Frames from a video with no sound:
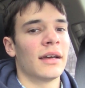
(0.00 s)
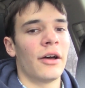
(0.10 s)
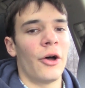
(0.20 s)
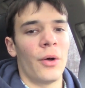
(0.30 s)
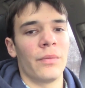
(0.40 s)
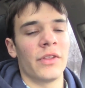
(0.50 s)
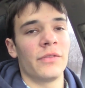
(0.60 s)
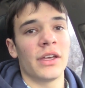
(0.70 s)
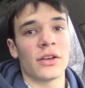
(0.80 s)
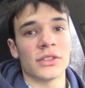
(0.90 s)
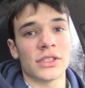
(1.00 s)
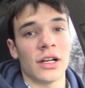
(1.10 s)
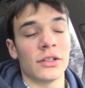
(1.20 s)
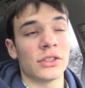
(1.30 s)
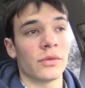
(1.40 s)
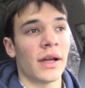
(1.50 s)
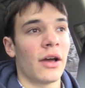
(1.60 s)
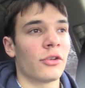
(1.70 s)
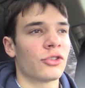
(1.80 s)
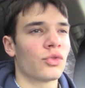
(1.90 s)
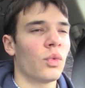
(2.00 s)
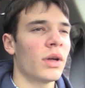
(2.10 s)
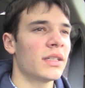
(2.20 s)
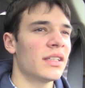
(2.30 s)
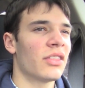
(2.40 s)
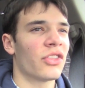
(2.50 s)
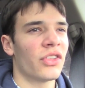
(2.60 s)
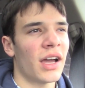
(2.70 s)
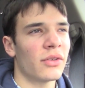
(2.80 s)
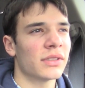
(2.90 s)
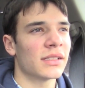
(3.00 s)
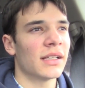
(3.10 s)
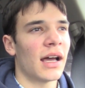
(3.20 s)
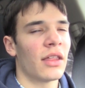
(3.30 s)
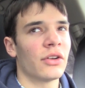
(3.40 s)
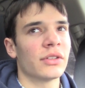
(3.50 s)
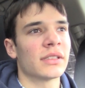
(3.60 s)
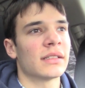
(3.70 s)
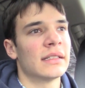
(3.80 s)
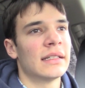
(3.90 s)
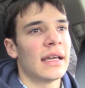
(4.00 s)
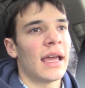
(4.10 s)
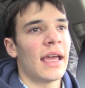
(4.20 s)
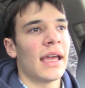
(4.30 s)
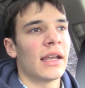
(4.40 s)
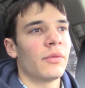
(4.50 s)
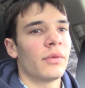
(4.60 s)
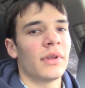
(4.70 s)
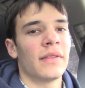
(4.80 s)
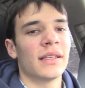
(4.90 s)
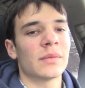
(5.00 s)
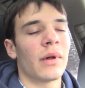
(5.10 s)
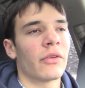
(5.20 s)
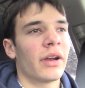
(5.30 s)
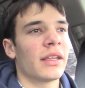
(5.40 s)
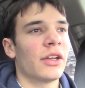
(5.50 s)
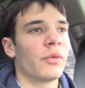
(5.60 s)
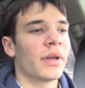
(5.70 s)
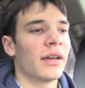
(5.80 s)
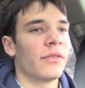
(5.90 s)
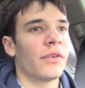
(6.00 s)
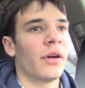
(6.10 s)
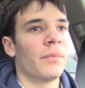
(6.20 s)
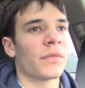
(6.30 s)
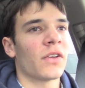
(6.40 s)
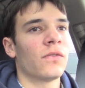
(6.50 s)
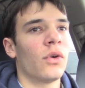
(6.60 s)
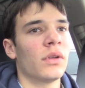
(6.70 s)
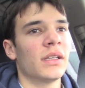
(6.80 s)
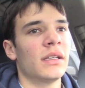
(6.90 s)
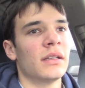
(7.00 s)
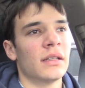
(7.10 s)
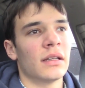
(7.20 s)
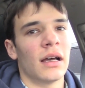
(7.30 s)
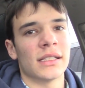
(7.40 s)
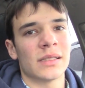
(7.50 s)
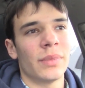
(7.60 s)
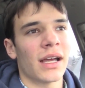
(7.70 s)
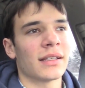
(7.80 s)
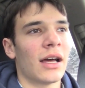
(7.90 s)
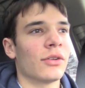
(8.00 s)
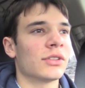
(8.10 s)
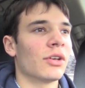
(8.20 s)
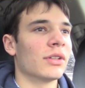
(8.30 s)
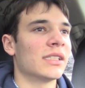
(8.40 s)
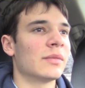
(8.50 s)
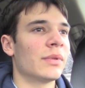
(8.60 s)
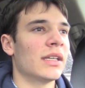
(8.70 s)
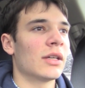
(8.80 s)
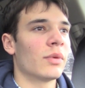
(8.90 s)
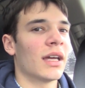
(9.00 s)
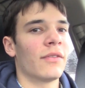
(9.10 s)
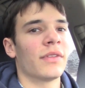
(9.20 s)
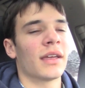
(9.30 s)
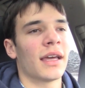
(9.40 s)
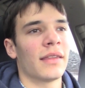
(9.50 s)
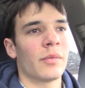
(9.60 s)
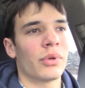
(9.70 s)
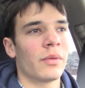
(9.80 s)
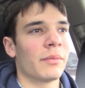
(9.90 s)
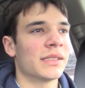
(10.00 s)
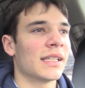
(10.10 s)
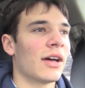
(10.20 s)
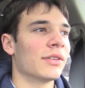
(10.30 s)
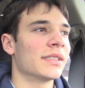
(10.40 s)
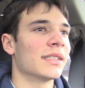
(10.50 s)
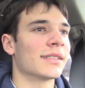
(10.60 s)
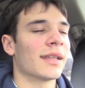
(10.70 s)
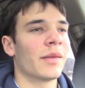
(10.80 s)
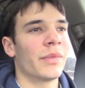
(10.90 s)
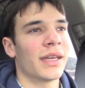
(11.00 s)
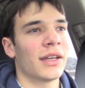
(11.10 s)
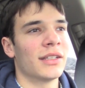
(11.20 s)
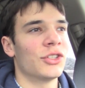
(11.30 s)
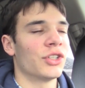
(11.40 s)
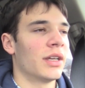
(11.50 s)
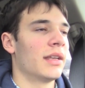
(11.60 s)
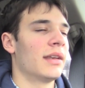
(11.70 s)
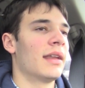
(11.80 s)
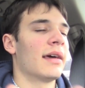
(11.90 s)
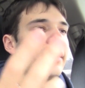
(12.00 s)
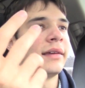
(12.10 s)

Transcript: The vehicle starts around $20,000, and in this model right here we have fully spec'd out, so to speak. We have, again, the premium sound system, the big engine.